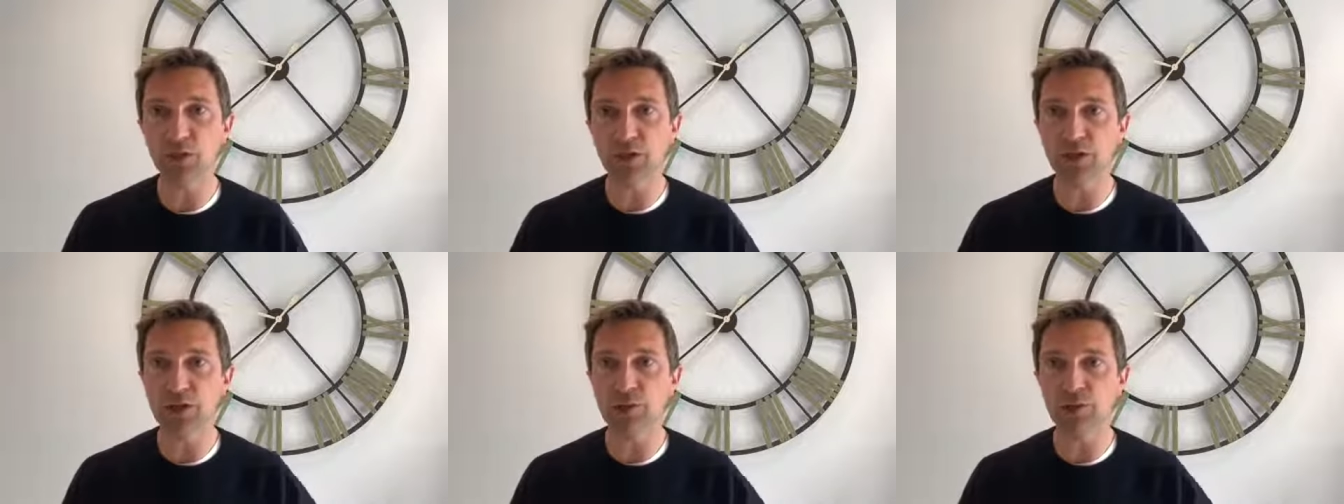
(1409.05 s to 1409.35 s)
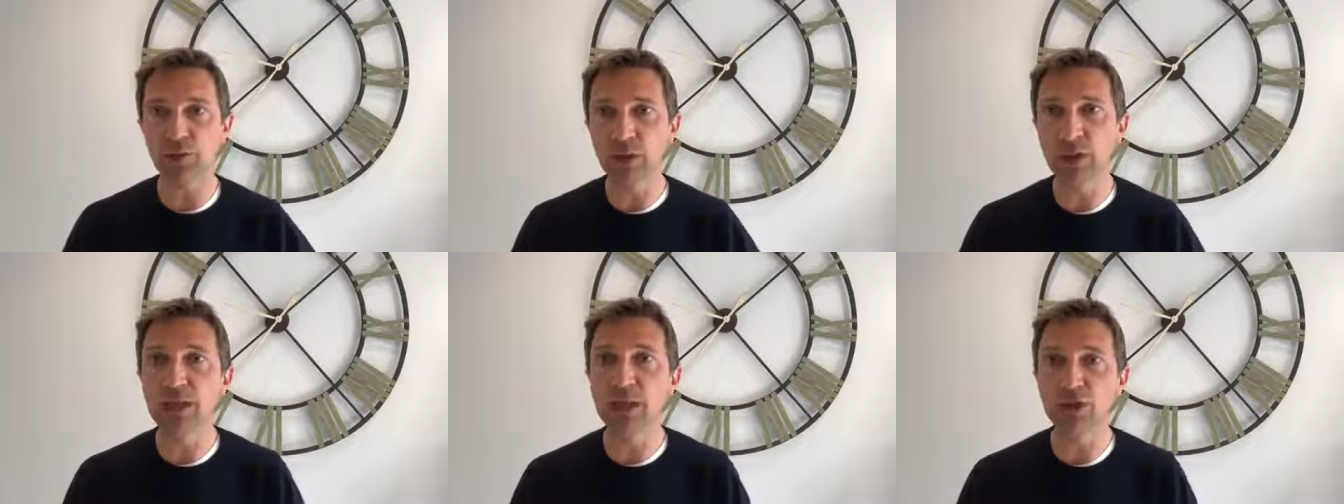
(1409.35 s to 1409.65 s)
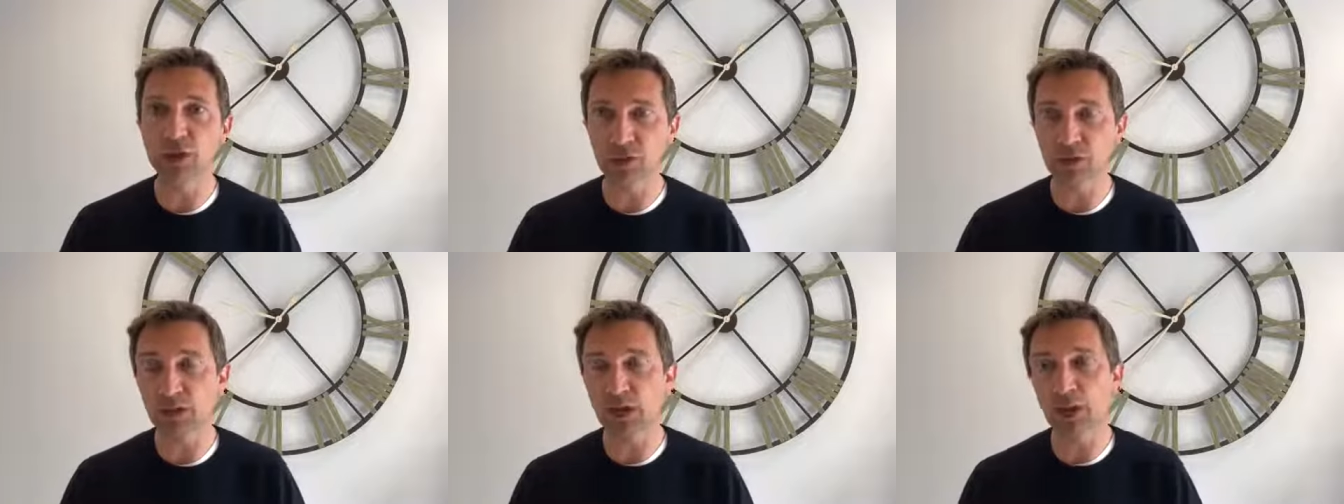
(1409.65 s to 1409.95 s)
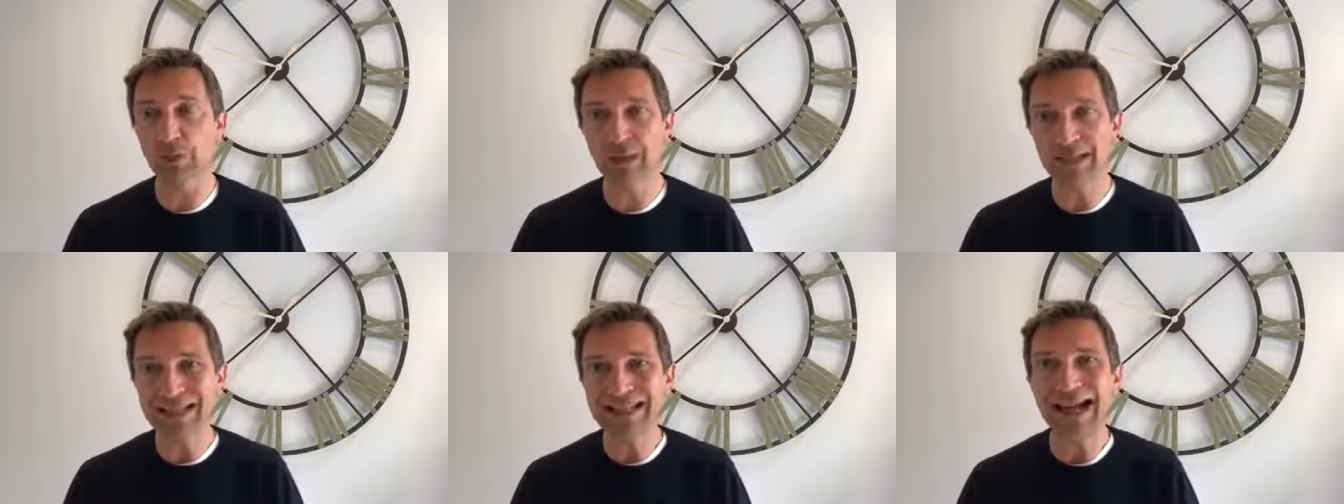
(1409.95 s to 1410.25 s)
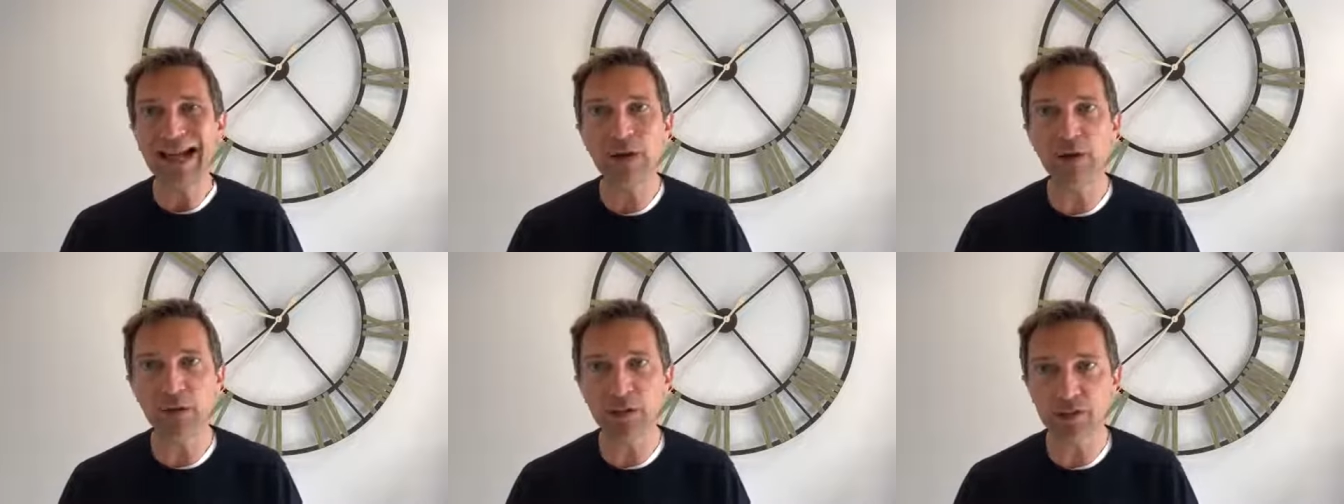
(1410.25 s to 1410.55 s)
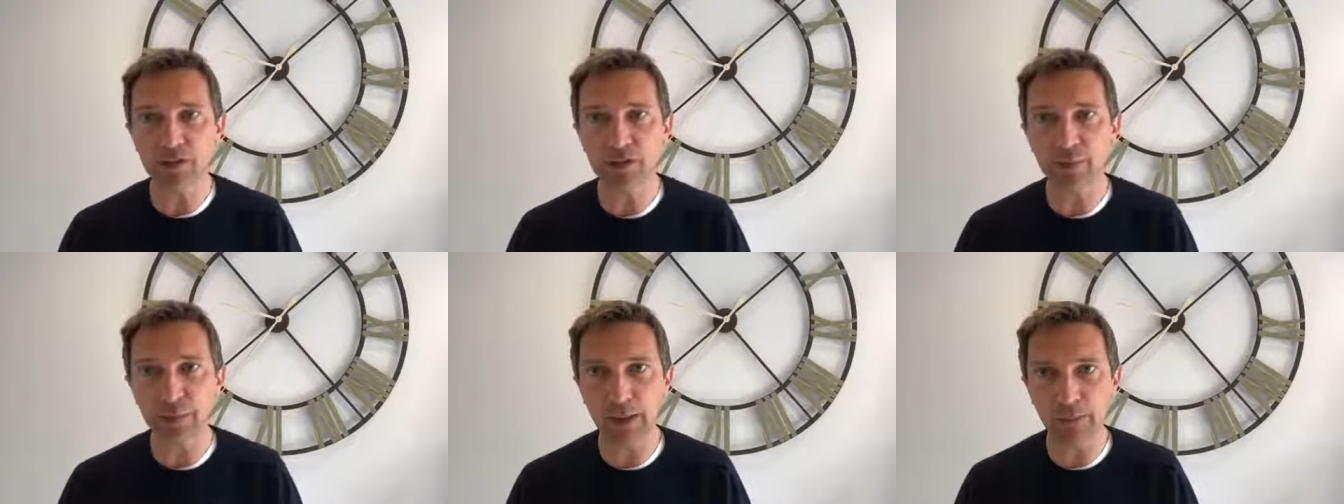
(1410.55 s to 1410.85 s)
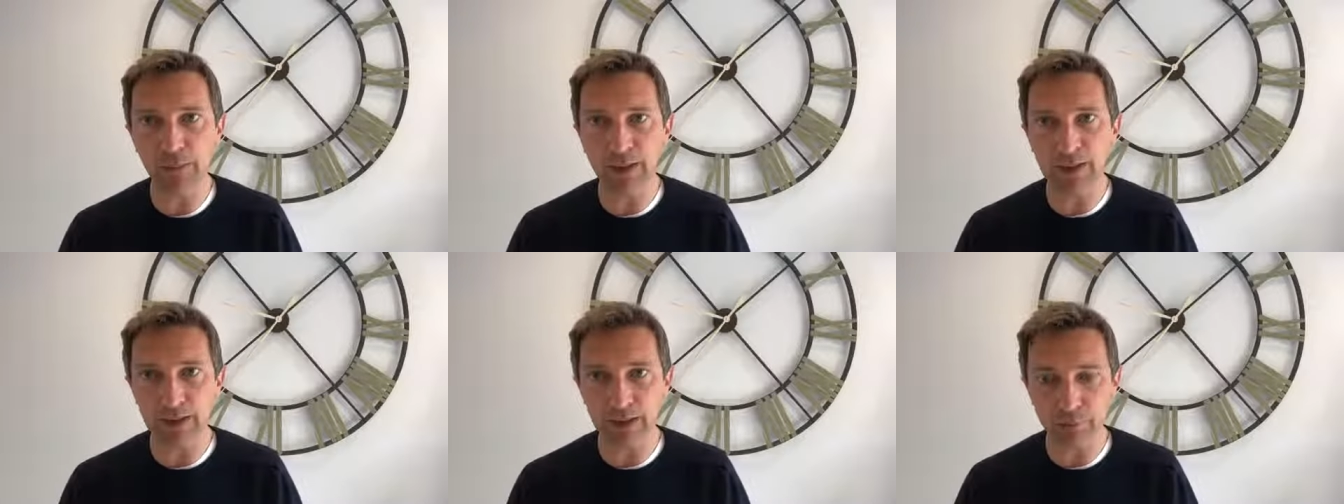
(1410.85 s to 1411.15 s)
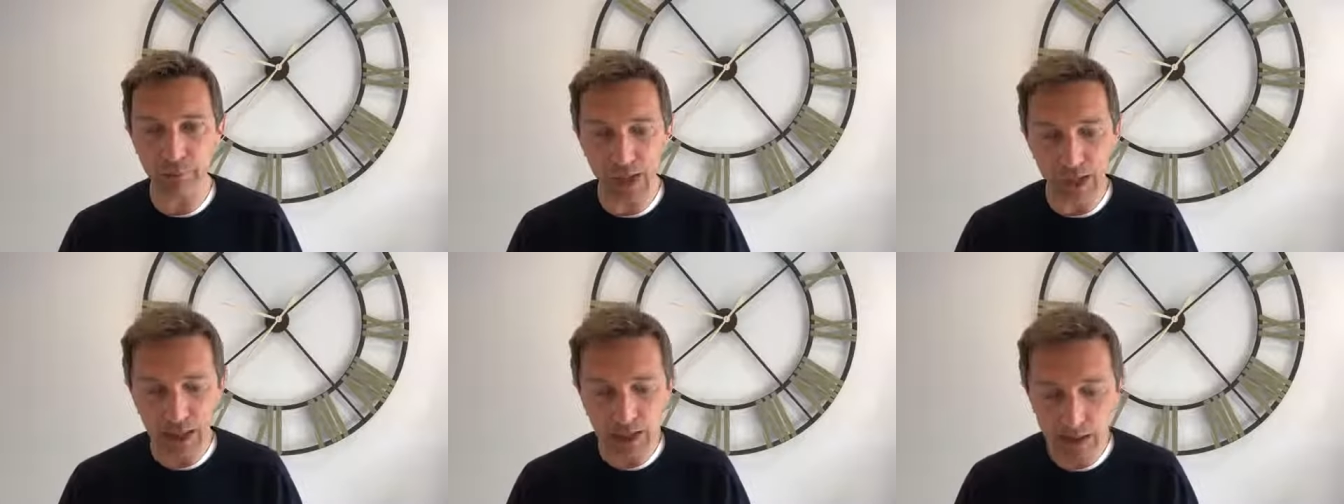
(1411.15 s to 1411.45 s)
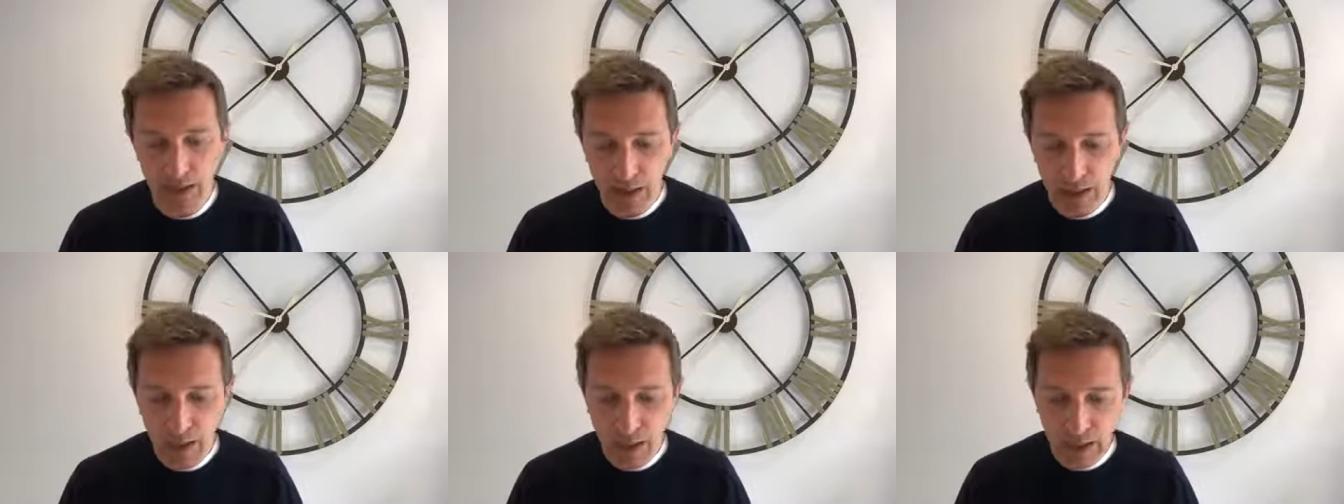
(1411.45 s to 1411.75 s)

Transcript: which is really just coming now into the public domain.